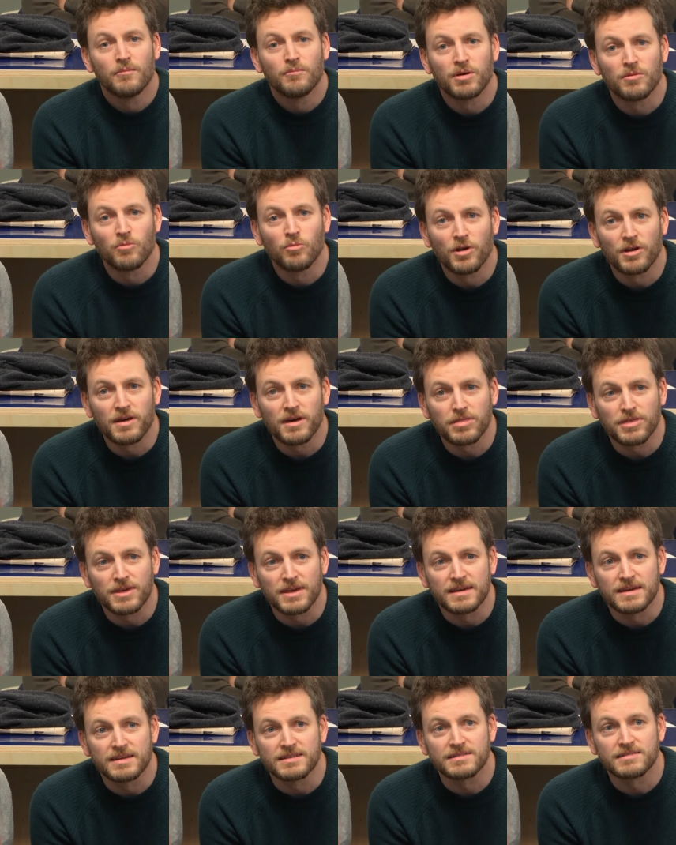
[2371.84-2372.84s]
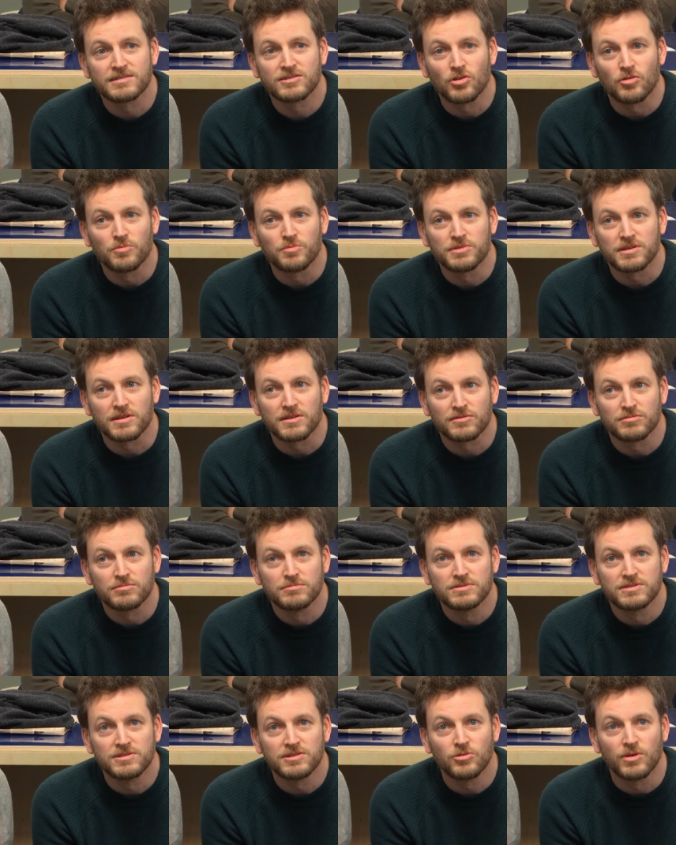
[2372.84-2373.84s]
But what I think it stops us
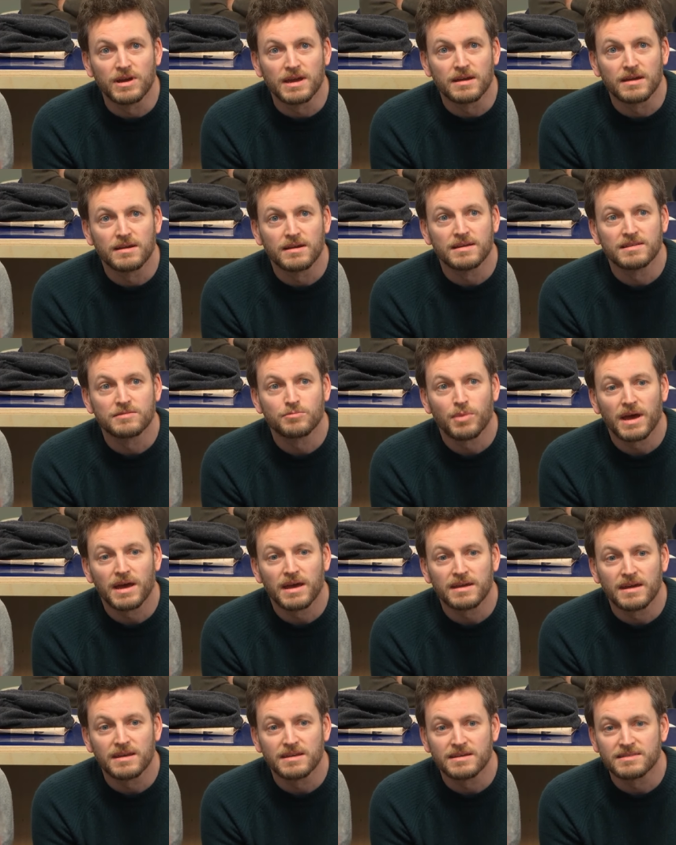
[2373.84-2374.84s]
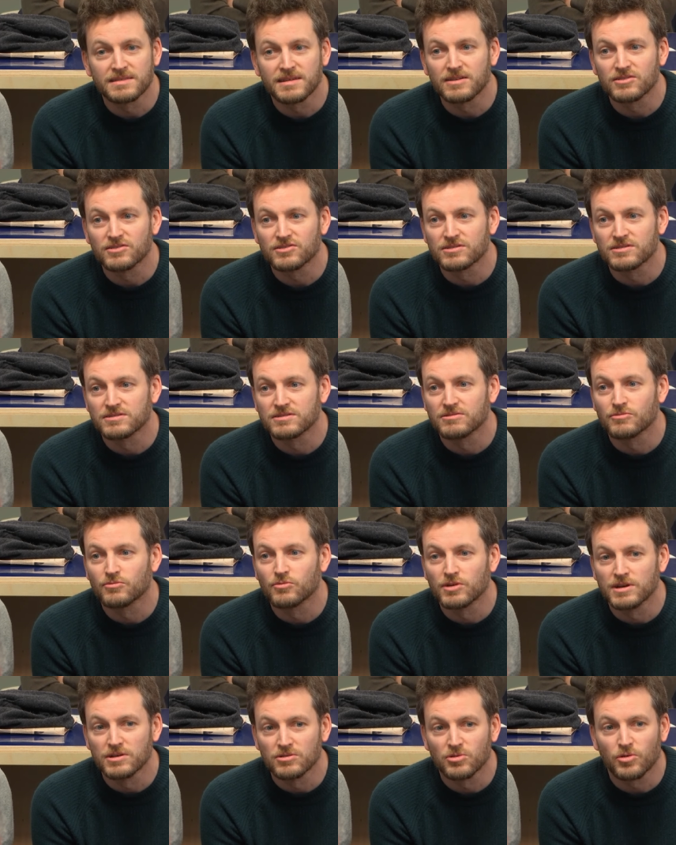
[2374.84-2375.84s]
from doing is paying any attention to
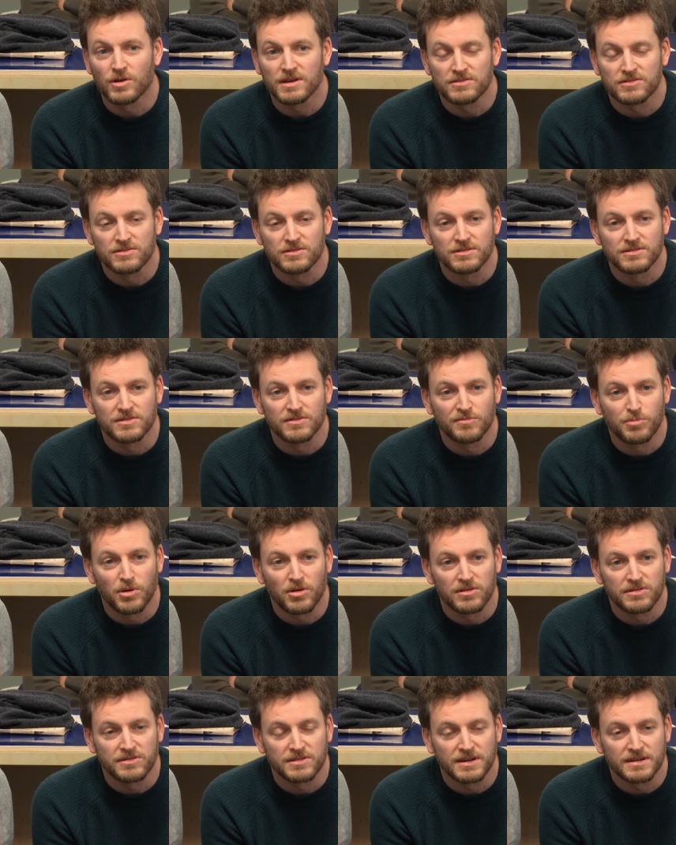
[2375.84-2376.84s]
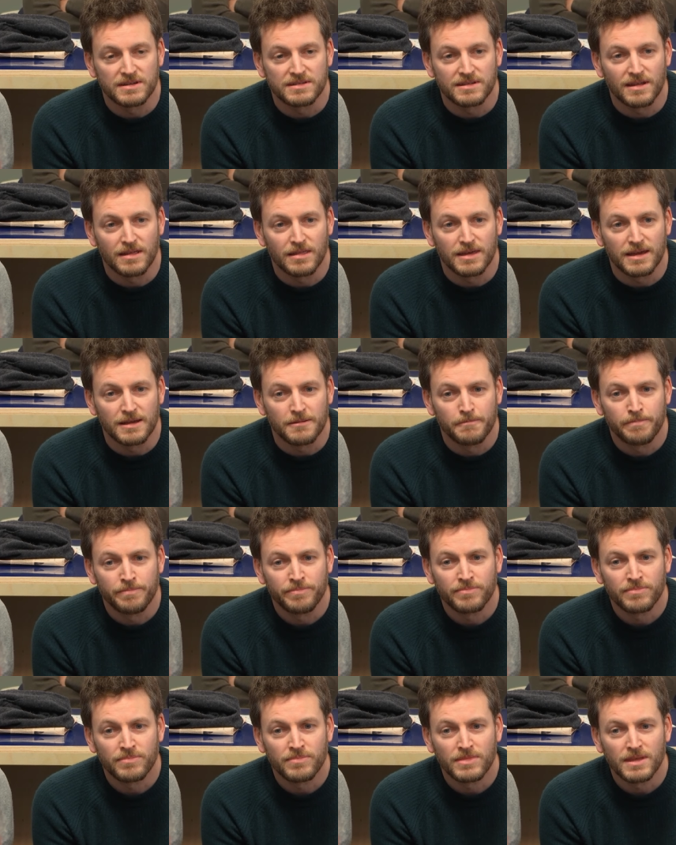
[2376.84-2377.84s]
real questions of politics. And I think
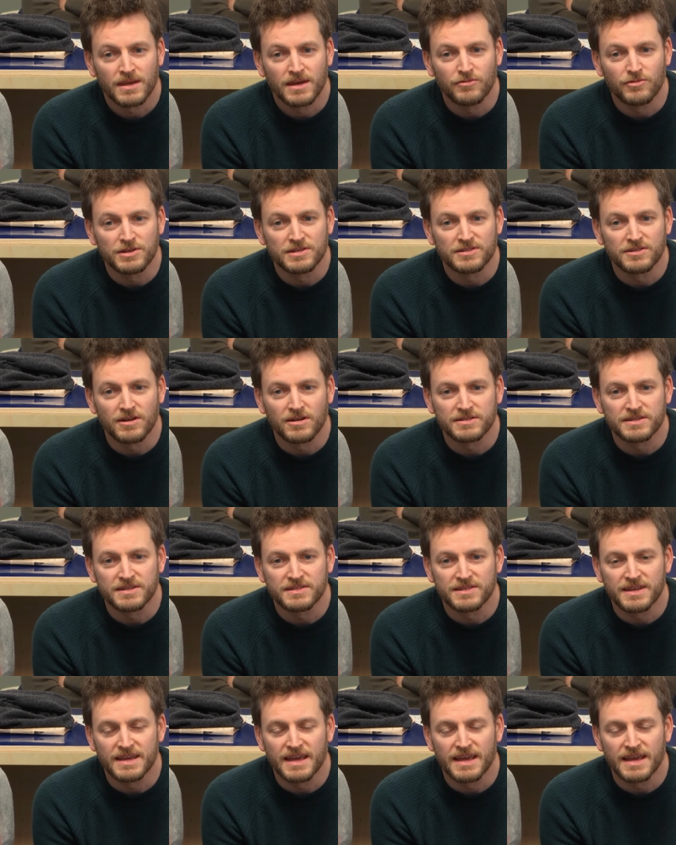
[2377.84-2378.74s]
if we start to